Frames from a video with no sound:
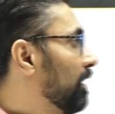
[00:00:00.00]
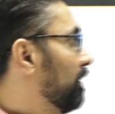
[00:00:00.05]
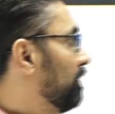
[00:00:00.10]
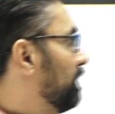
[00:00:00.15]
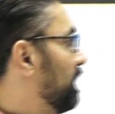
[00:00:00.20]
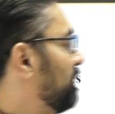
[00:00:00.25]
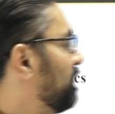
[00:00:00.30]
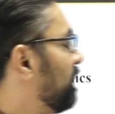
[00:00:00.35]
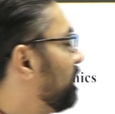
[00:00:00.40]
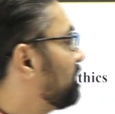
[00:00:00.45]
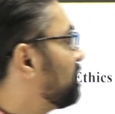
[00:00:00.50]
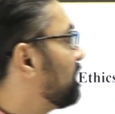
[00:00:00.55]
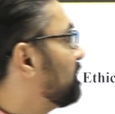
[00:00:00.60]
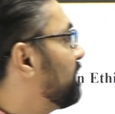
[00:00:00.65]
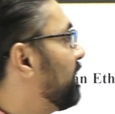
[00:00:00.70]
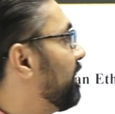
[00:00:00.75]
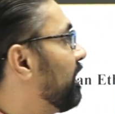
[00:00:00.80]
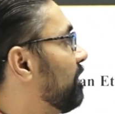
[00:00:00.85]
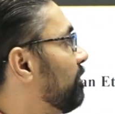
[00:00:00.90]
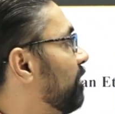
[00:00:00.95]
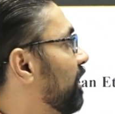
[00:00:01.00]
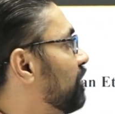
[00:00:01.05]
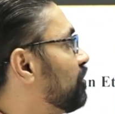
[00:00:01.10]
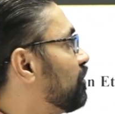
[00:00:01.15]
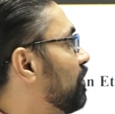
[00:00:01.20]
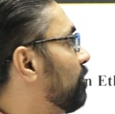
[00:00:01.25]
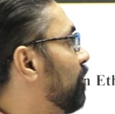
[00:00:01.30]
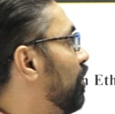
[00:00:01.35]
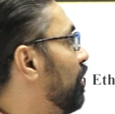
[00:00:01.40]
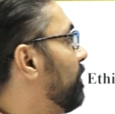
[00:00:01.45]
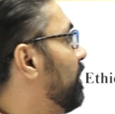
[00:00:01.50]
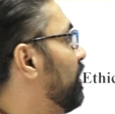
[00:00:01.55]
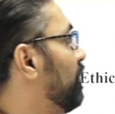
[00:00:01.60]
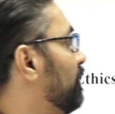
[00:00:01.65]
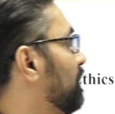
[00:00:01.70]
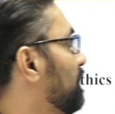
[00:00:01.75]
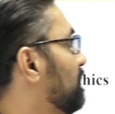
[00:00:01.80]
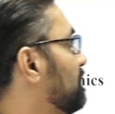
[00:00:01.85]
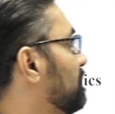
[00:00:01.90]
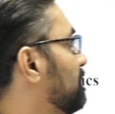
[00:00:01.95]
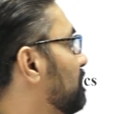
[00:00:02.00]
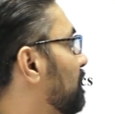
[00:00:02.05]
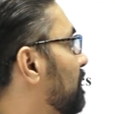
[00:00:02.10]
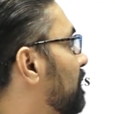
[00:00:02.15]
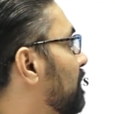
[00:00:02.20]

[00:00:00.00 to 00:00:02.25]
Then there is a second branch of normative ethics,